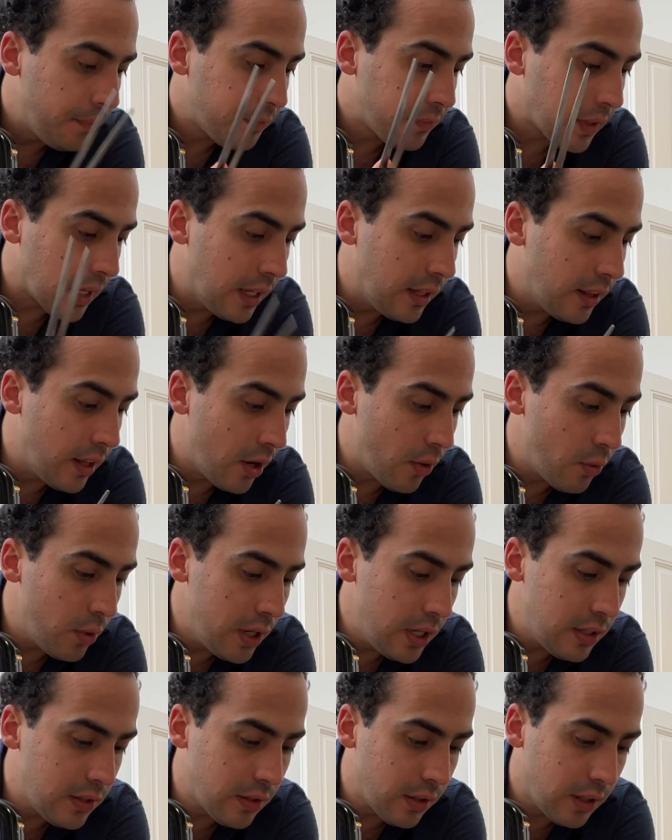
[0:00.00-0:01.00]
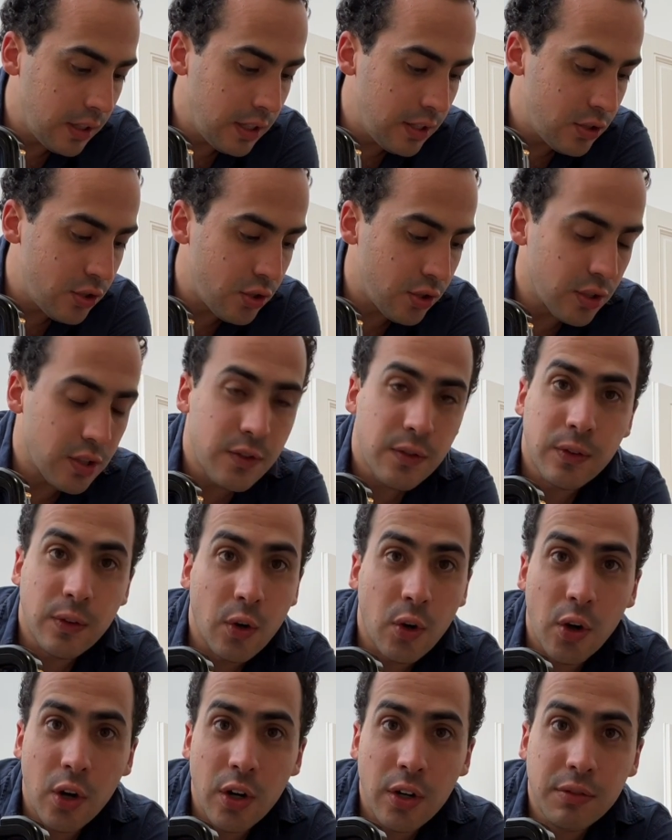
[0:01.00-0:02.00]
And the reason is just
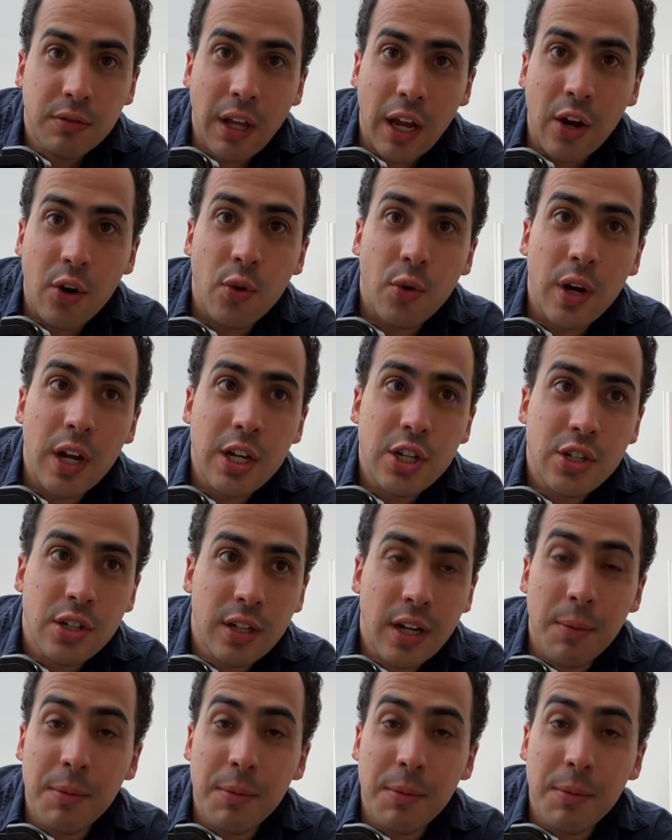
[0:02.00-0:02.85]
for decoration.